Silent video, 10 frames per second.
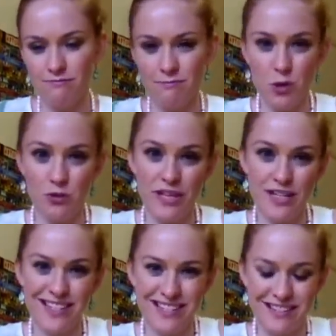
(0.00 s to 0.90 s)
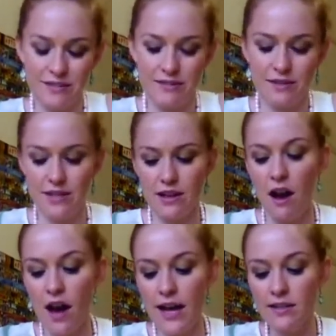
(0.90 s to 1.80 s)
well, this
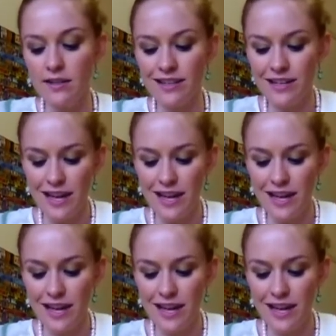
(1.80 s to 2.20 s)
size,